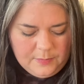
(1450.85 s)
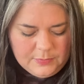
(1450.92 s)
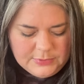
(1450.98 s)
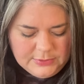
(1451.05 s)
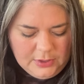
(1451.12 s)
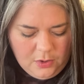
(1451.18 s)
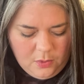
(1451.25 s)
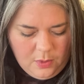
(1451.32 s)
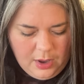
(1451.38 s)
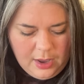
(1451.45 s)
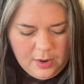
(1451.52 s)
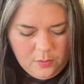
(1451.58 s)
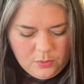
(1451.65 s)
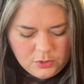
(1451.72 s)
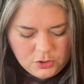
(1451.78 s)
So
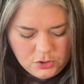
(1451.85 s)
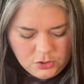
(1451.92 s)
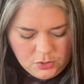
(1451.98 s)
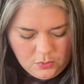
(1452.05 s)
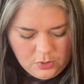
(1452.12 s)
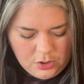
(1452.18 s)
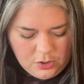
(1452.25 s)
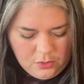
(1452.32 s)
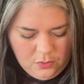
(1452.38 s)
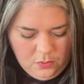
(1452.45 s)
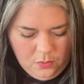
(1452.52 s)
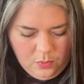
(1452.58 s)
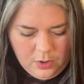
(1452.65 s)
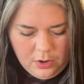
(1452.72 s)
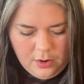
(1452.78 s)
I will show
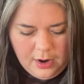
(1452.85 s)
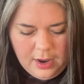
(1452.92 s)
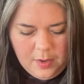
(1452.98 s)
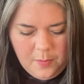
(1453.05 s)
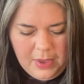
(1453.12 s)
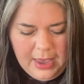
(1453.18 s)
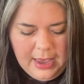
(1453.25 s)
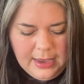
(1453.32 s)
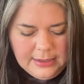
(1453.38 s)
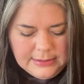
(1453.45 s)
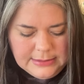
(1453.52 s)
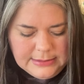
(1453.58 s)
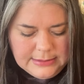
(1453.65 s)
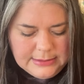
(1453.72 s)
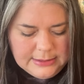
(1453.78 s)
you where I'm
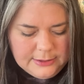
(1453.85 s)
at.